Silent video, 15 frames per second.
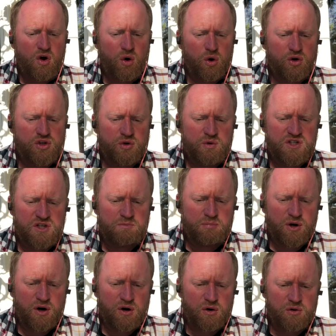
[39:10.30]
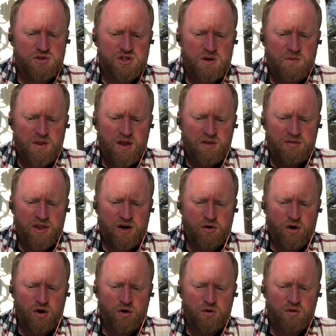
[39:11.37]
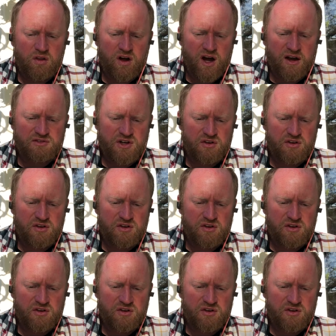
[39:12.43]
Or do we suppose that our own lives,